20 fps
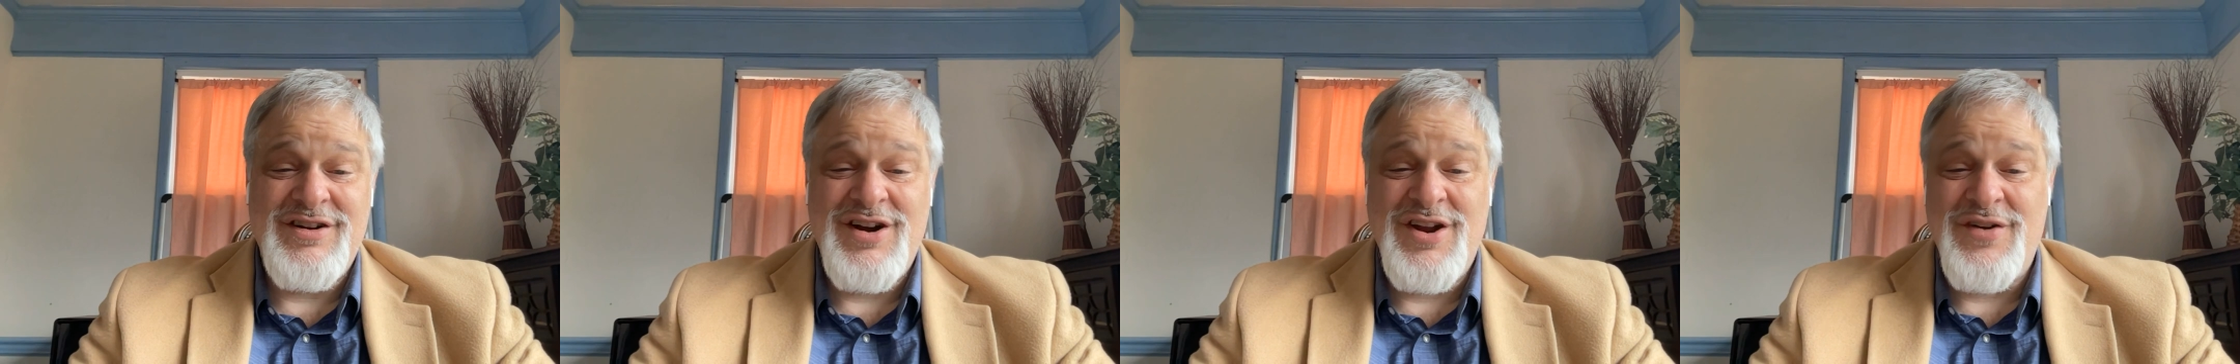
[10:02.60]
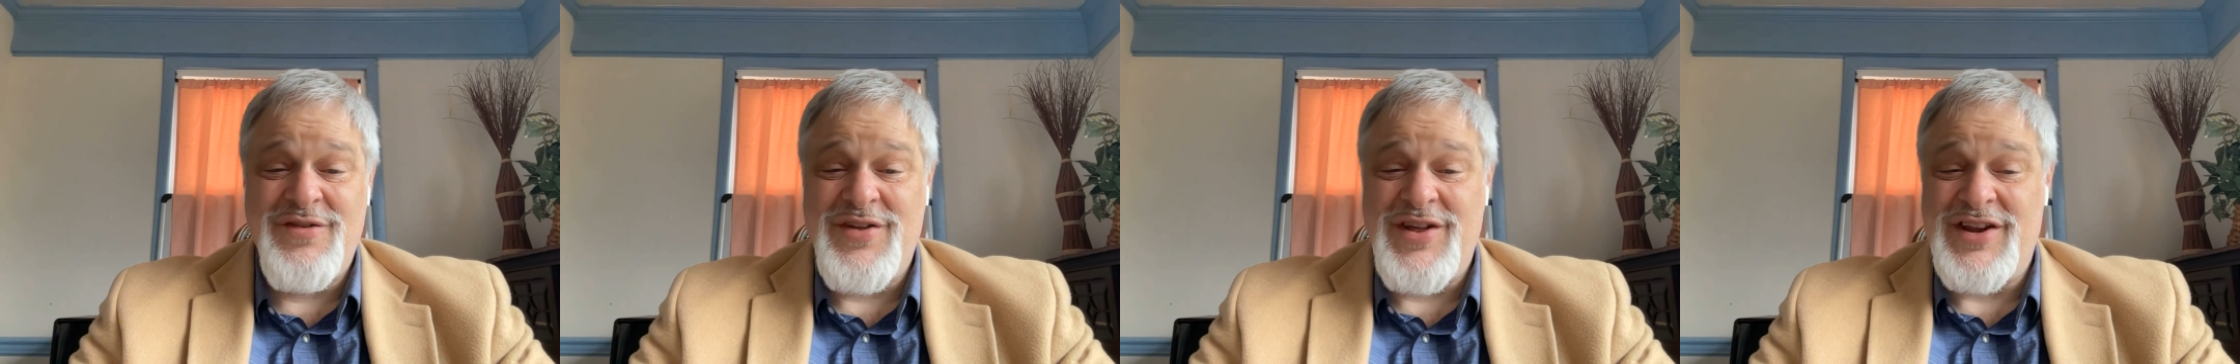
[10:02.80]
You
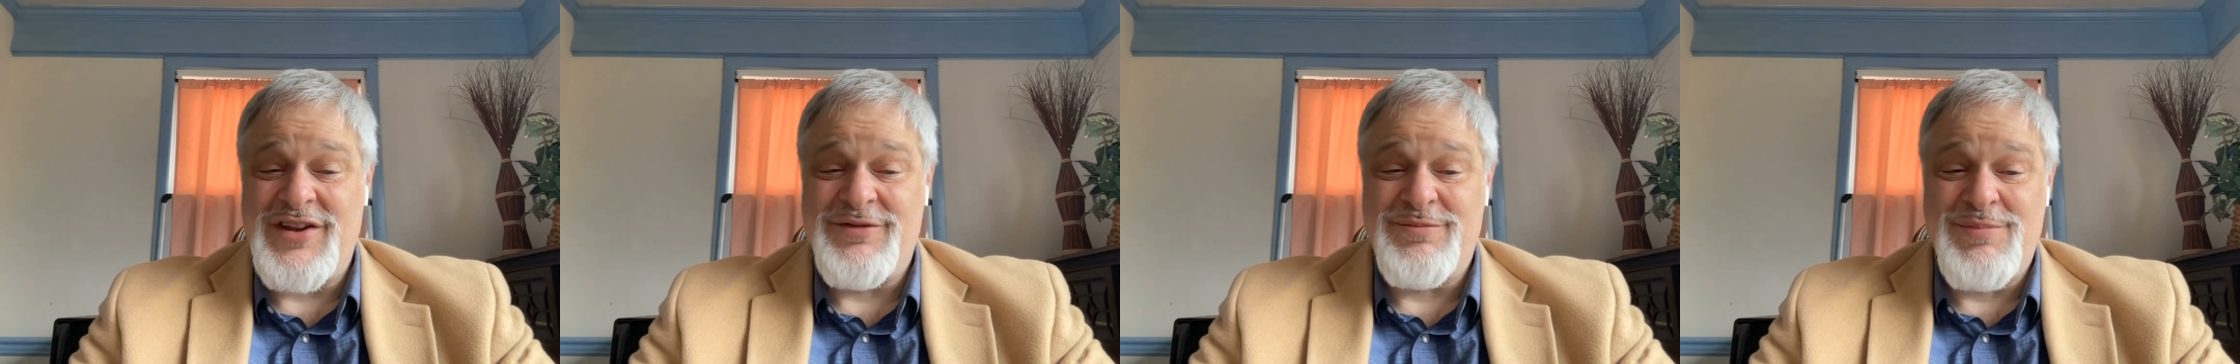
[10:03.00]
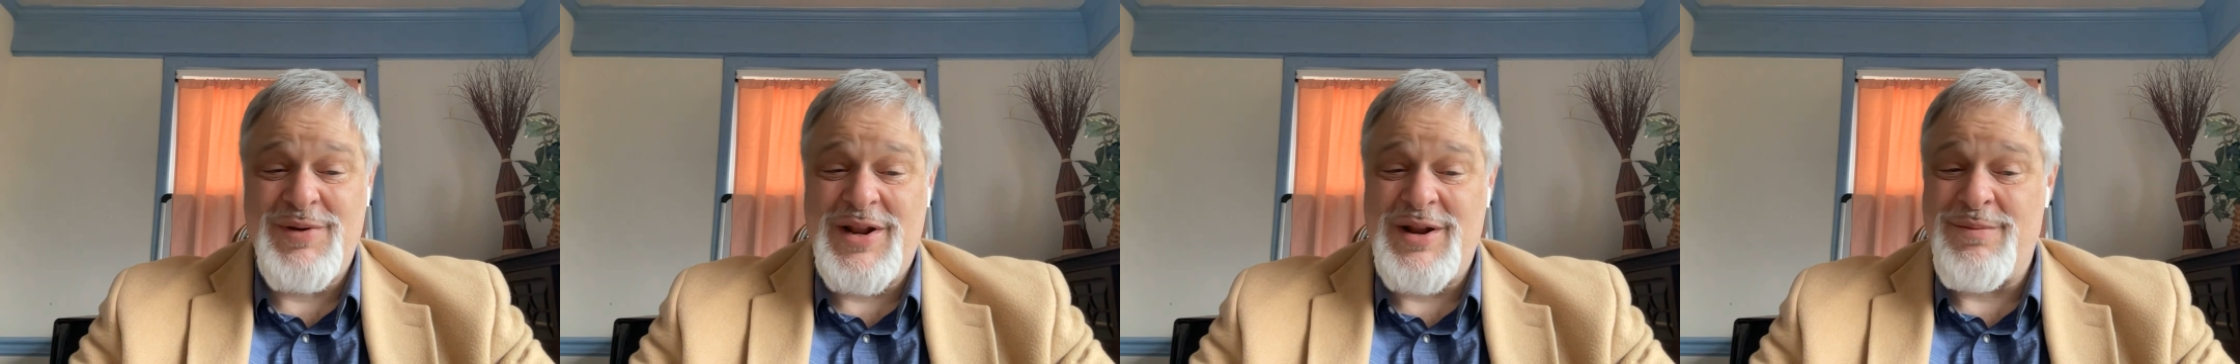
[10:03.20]
know that
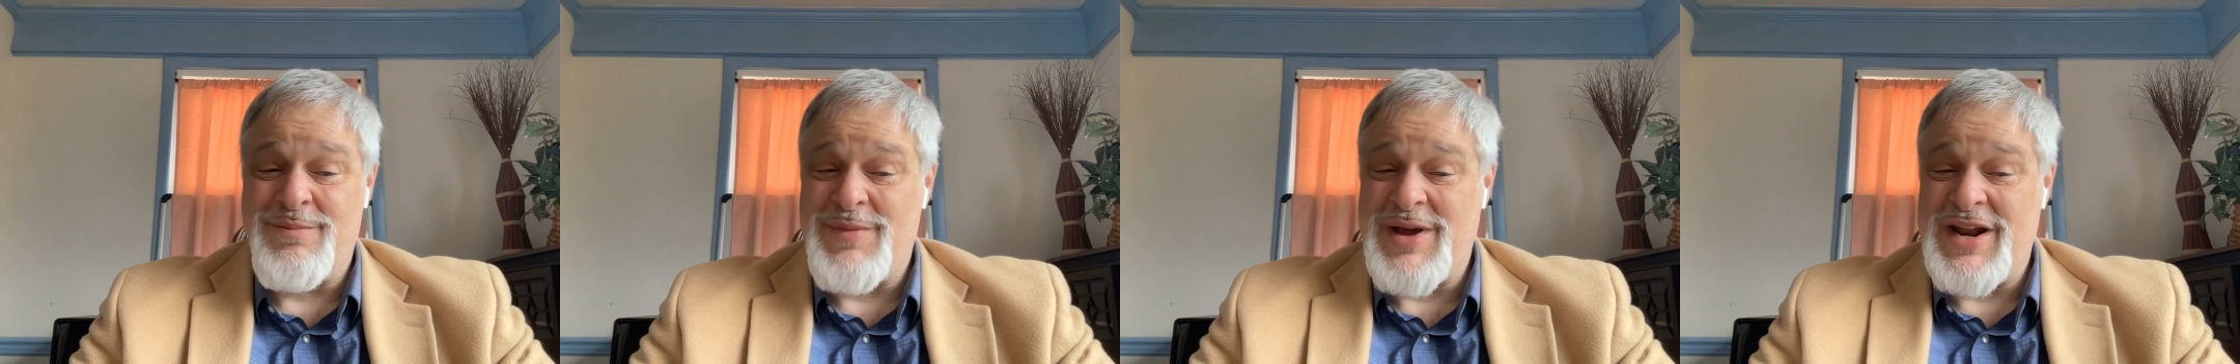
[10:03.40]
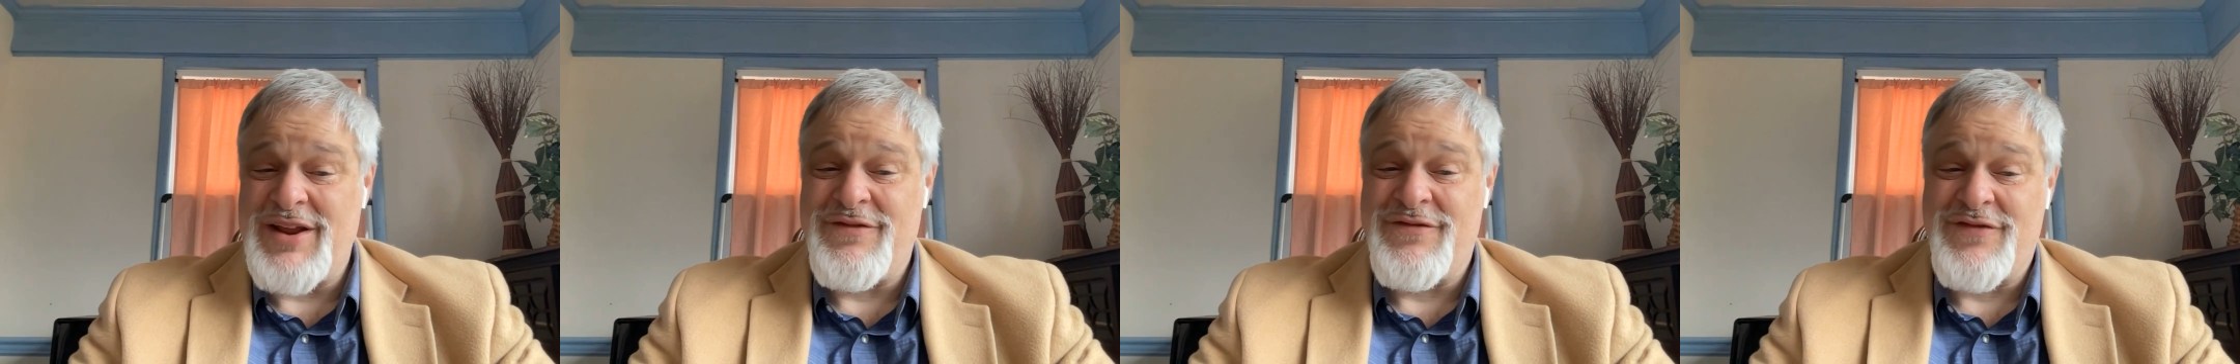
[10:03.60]
he's been
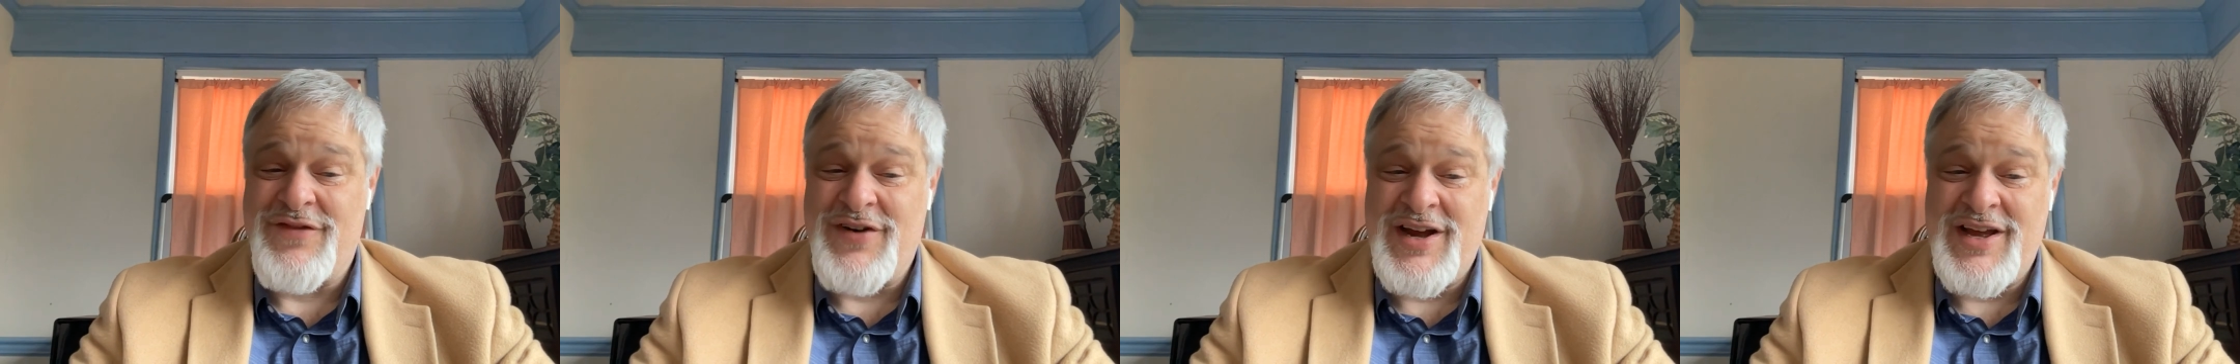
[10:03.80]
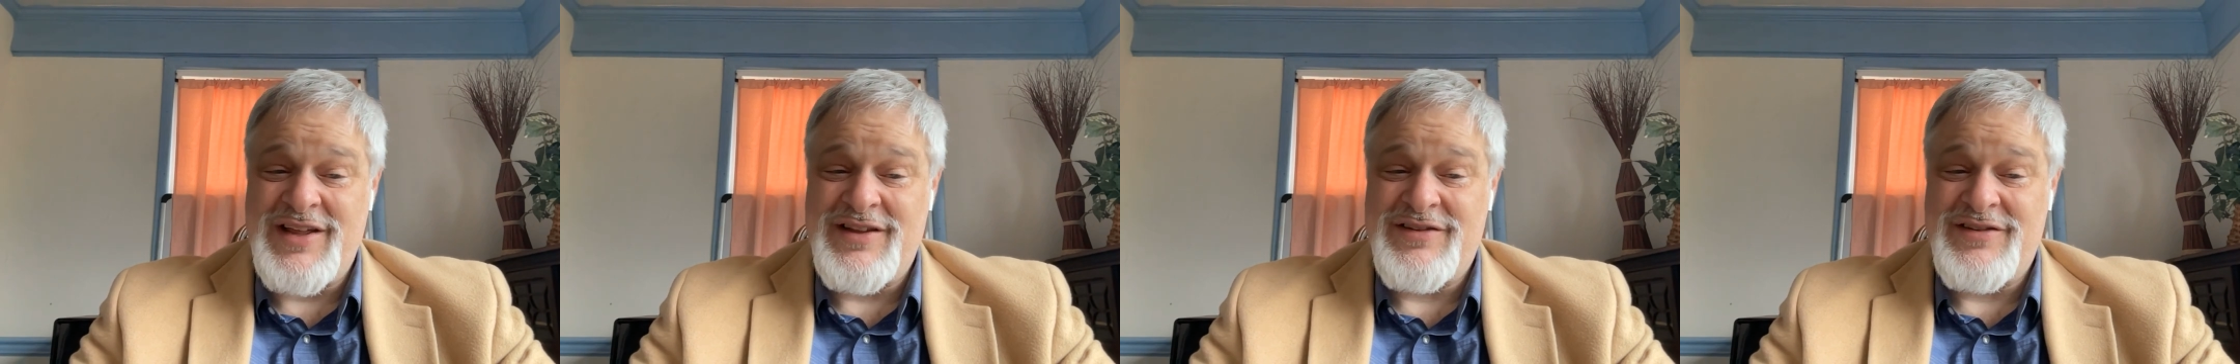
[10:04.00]
in many
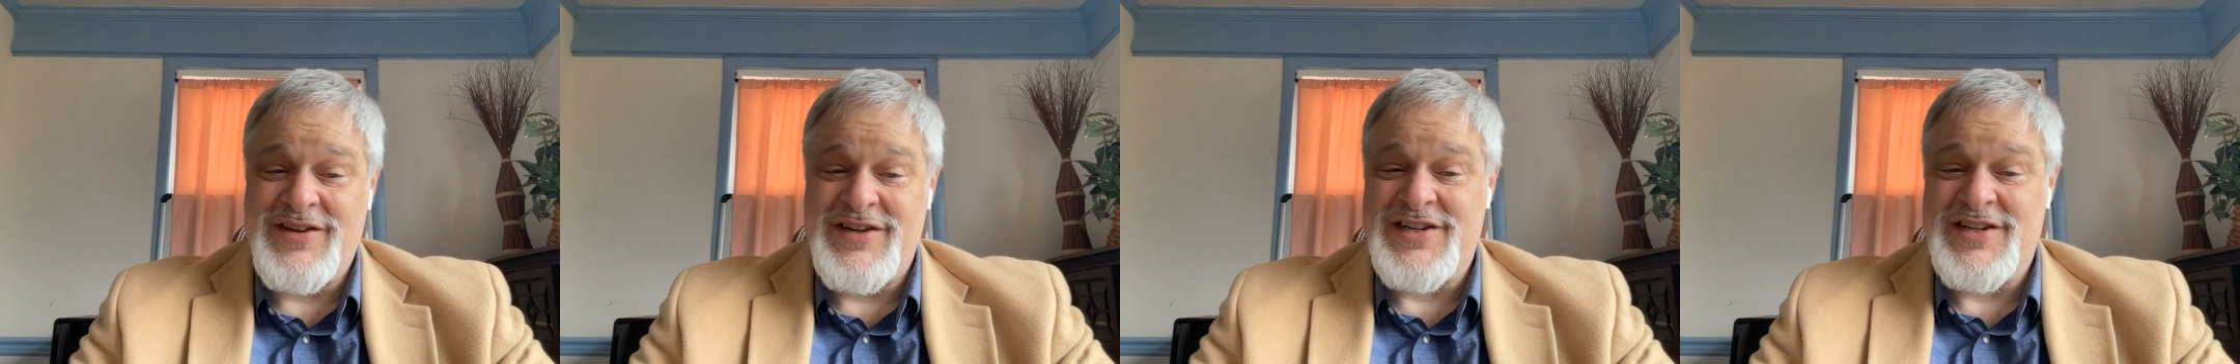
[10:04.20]
fights.